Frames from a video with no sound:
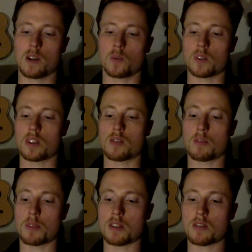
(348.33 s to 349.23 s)
with the
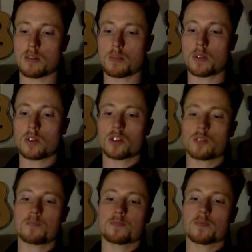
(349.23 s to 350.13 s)
repeater approach,
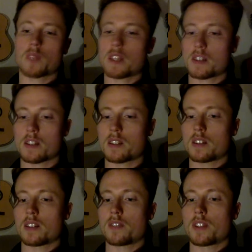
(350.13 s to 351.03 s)
as I said
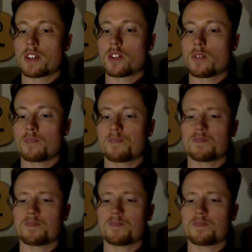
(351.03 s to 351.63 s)
in the video,